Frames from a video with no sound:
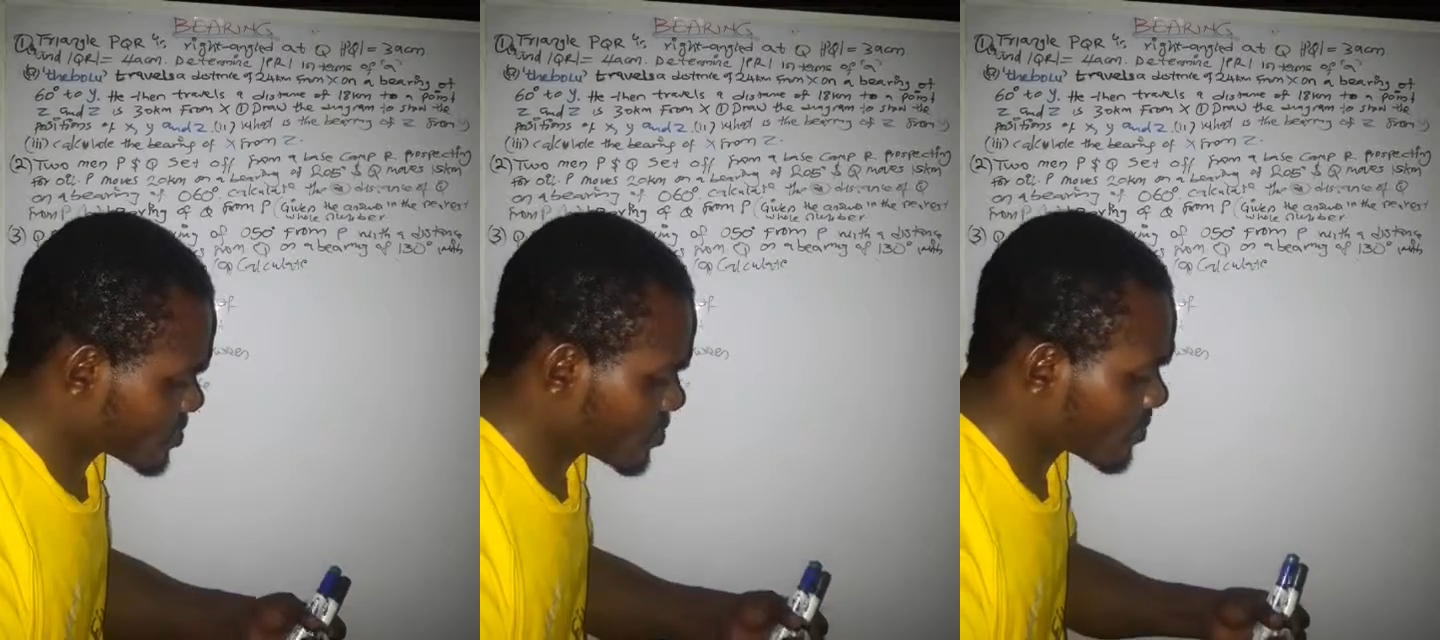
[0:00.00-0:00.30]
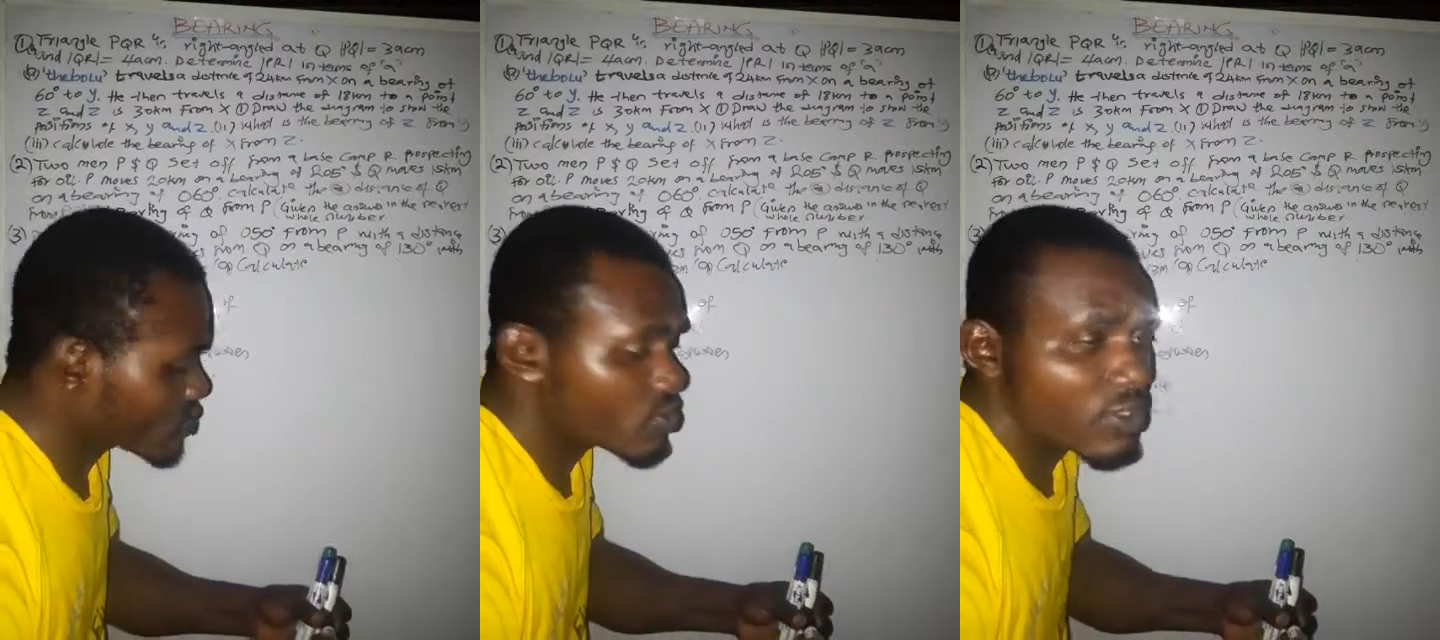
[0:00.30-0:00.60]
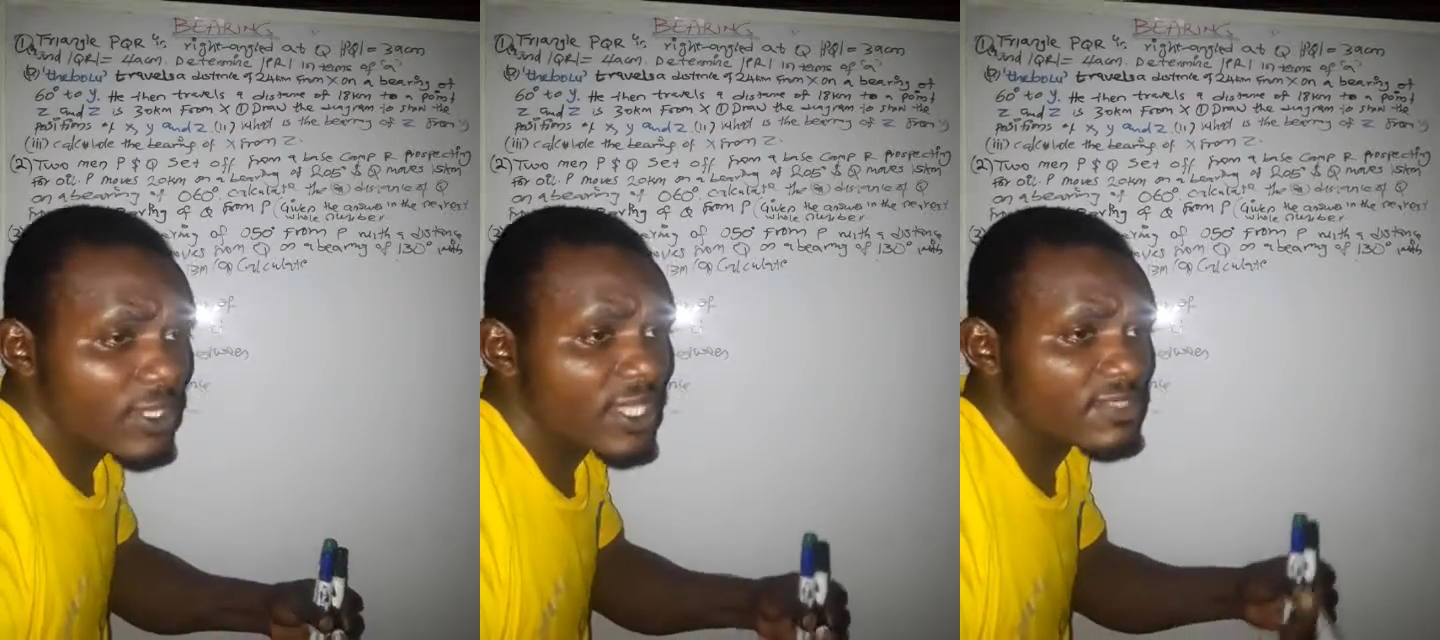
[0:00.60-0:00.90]
So I'm going
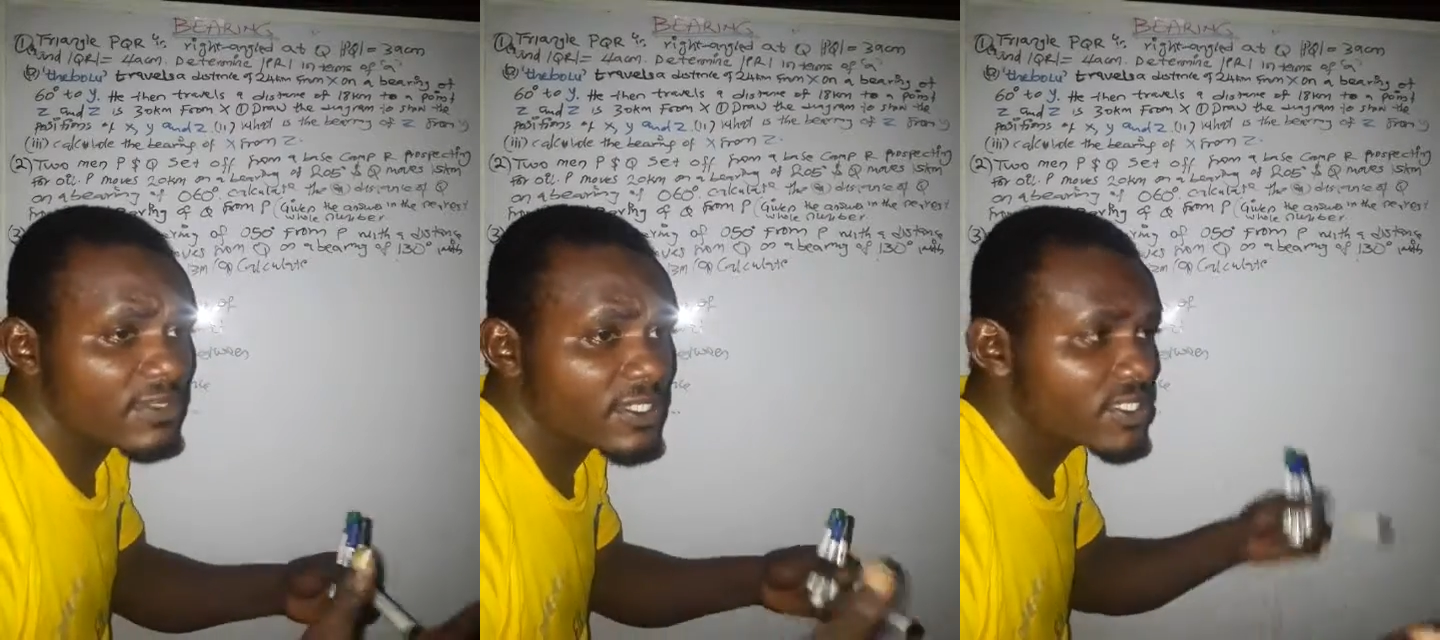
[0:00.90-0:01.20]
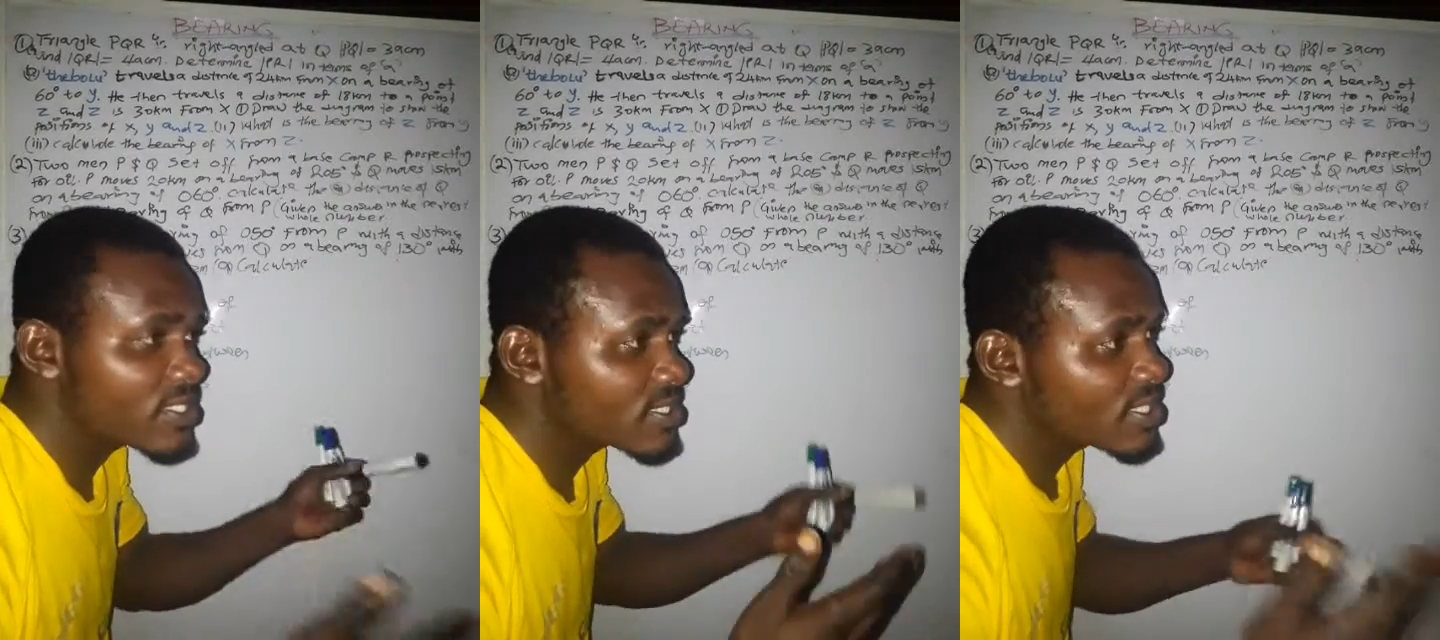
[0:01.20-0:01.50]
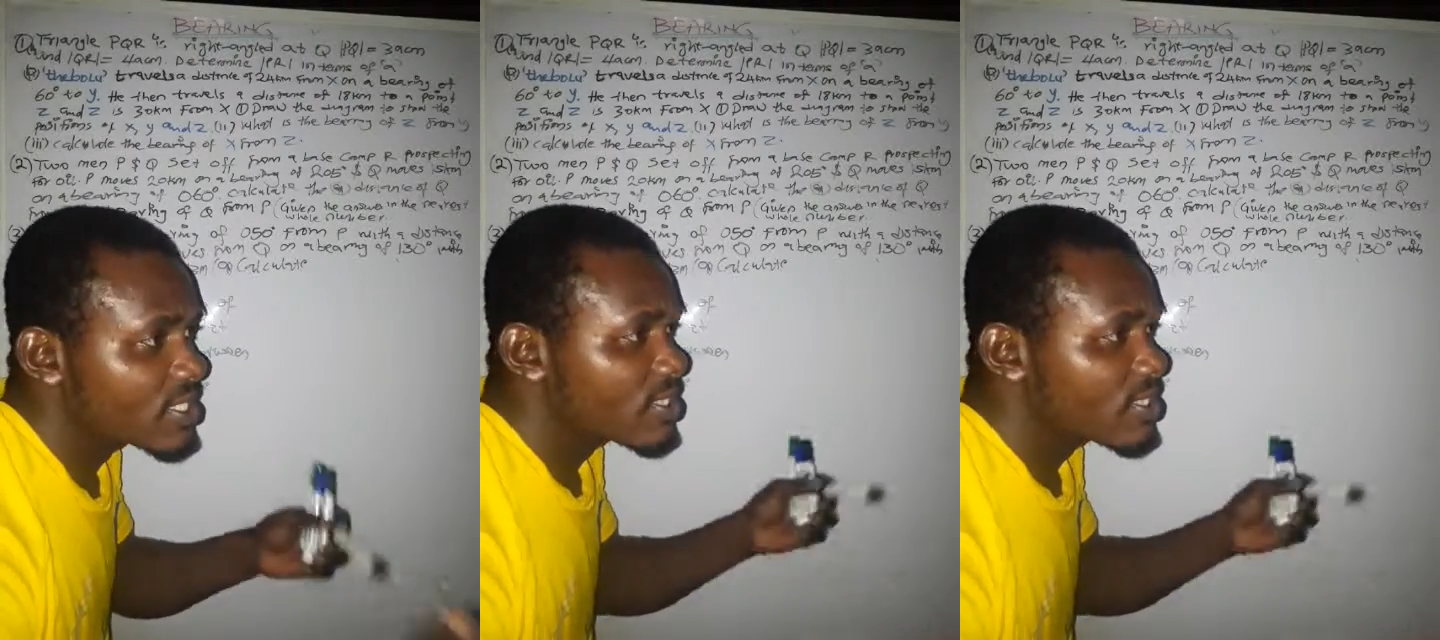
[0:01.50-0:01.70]
to explain